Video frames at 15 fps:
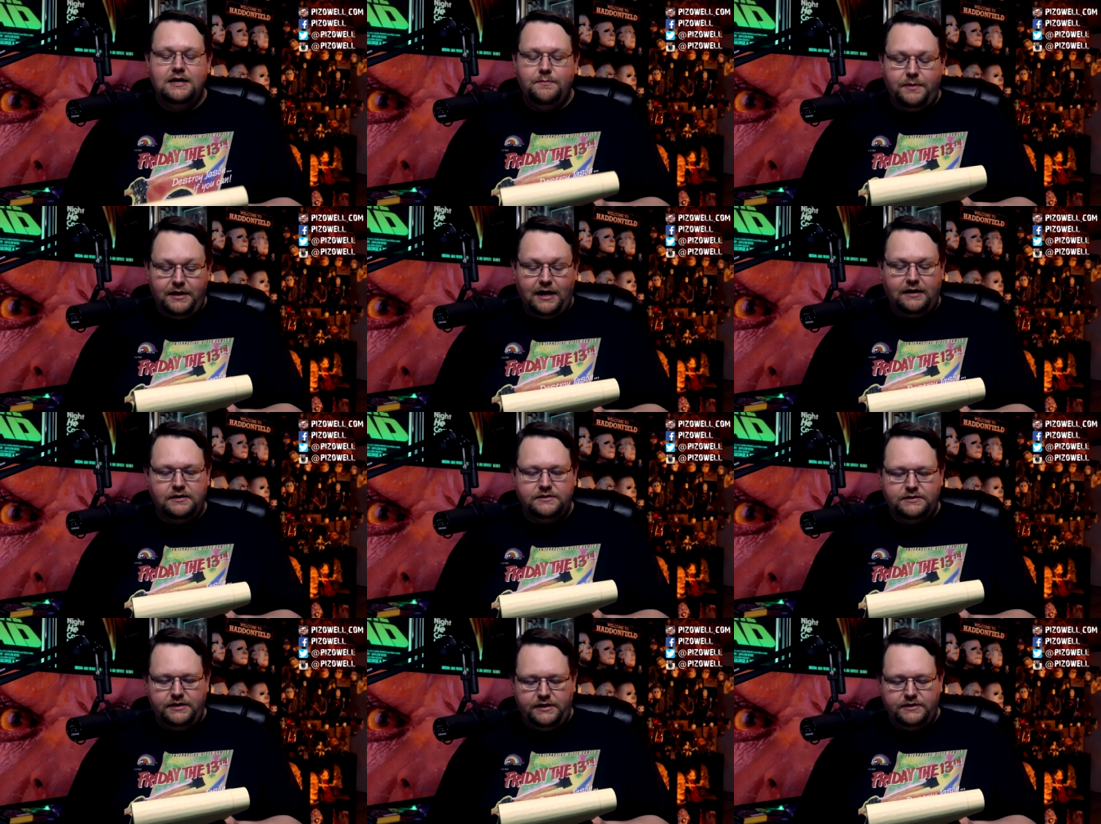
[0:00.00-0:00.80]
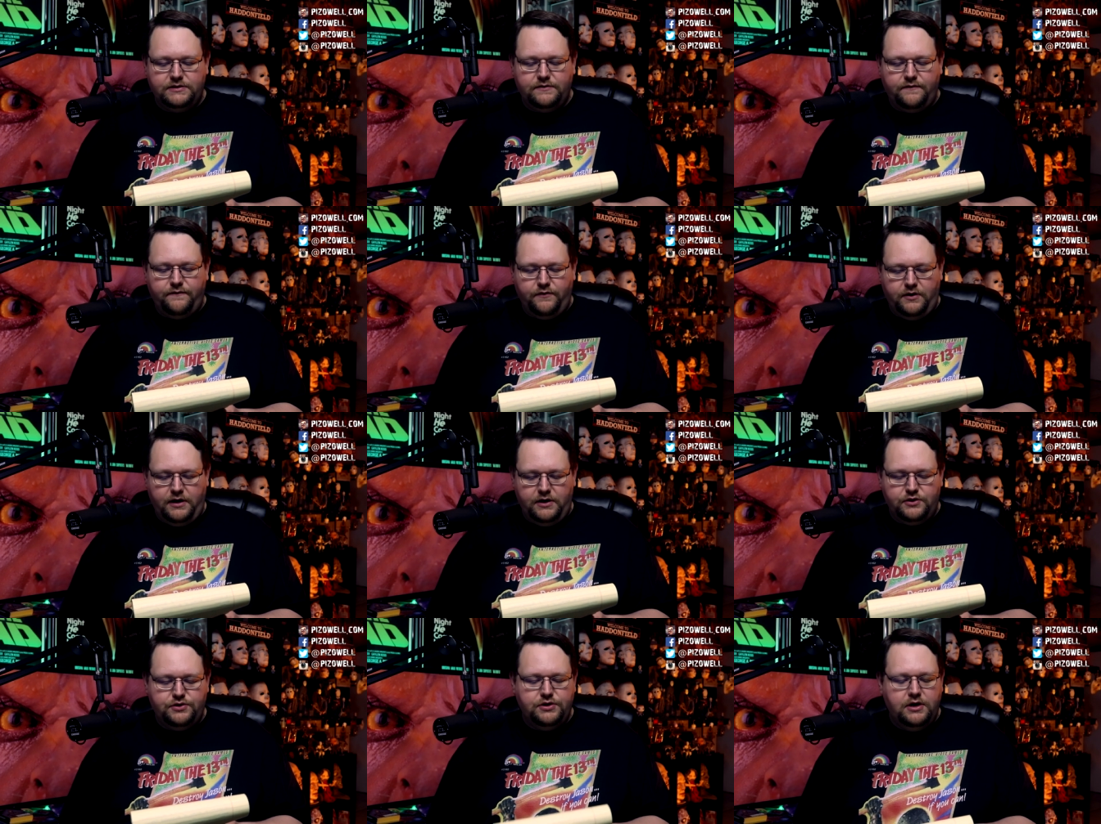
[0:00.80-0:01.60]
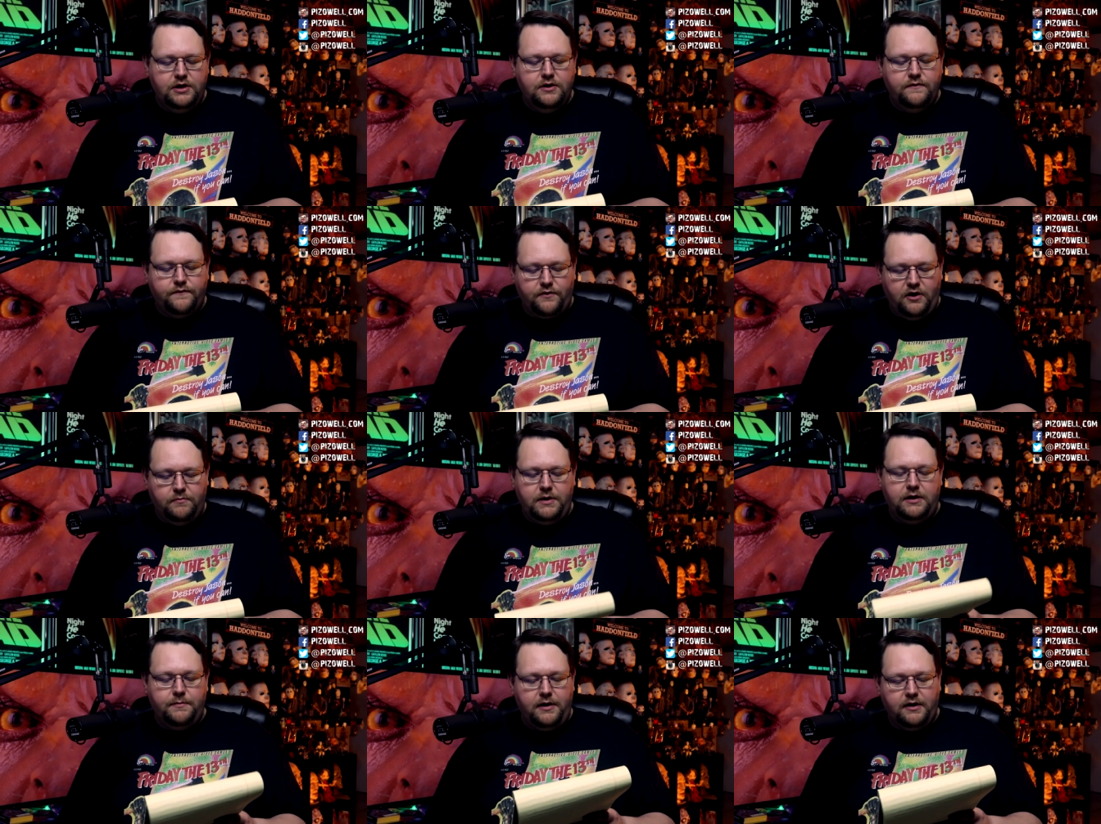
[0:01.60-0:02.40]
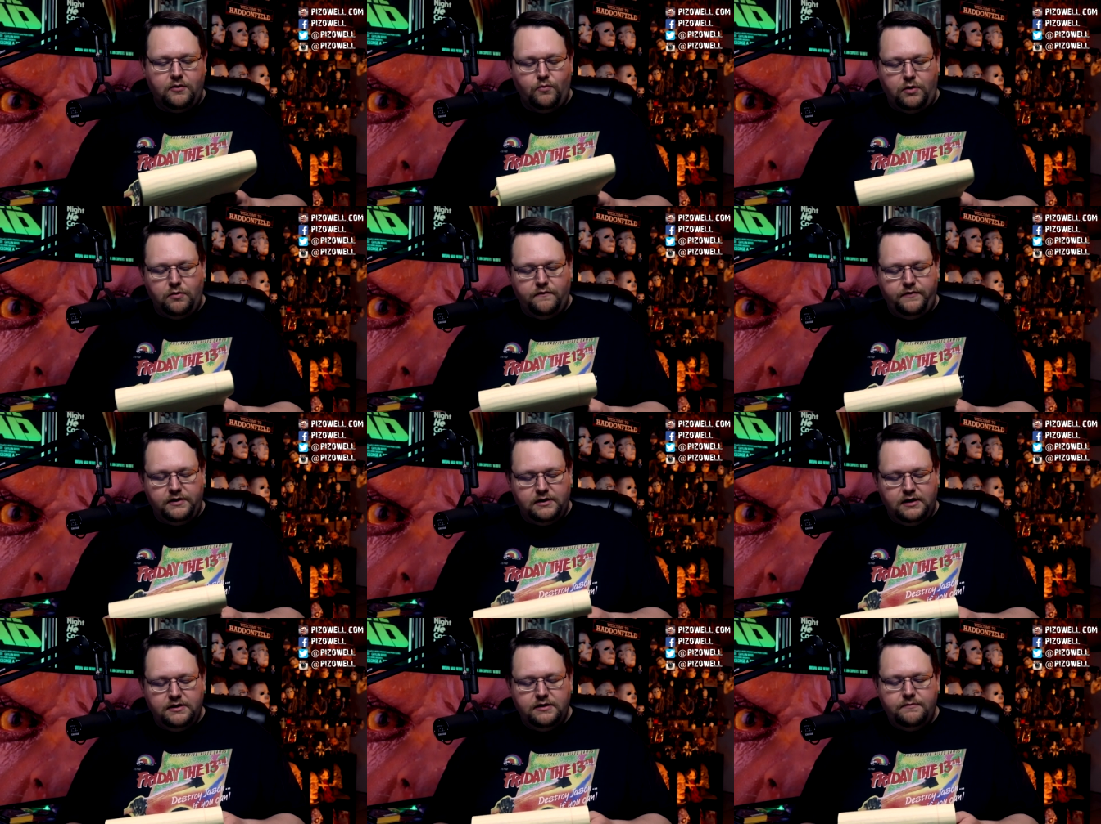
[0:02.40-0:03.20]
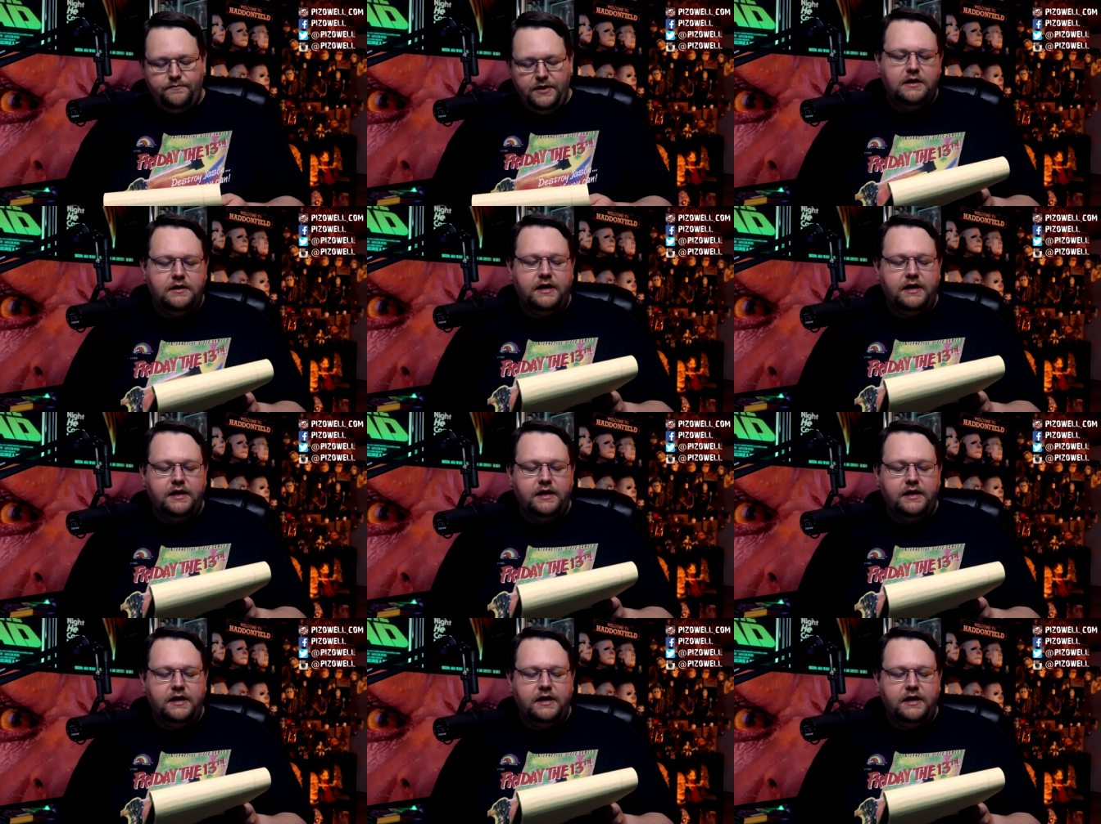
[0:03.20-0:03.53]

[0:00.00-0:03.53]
behind the scenes footage from An American Werewolf in London.